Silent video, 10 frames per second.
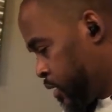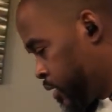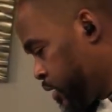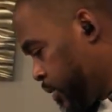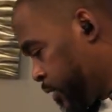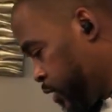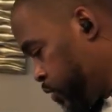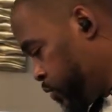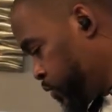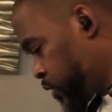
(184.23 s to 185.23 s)
Let me know
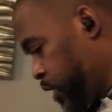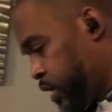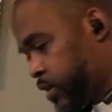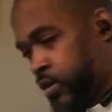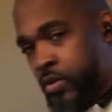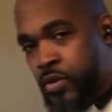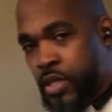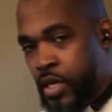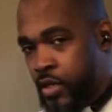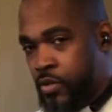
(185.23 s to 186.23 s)
who's
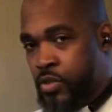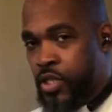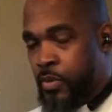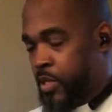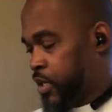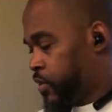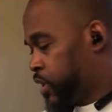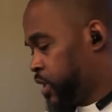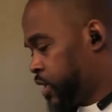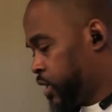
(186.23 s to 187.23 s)
jumping in on
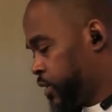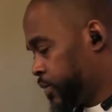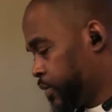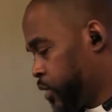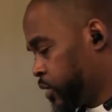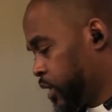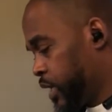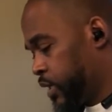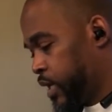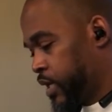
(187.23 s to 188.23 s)
the
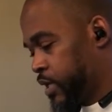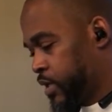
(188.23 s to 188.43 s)
link.